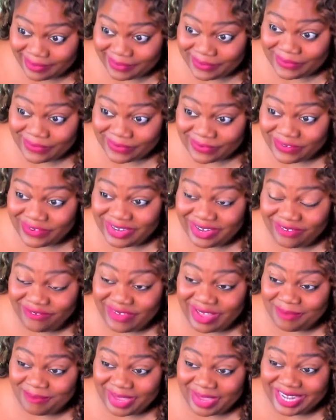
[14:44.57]
cool, if
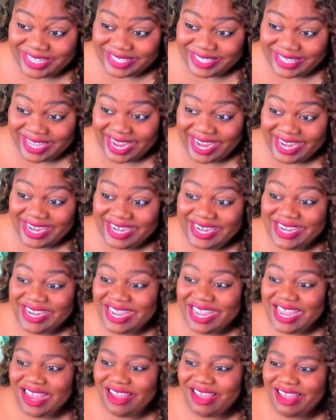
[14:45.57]
I might say.
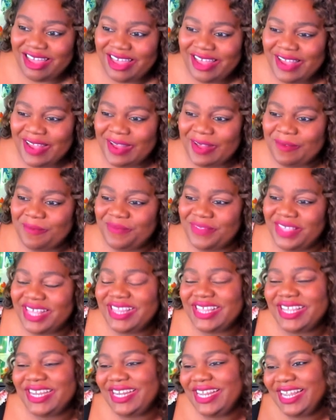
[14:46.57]
And
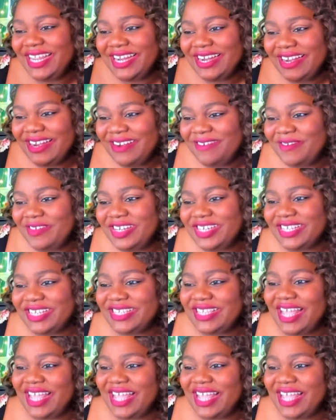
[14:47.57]
then here we just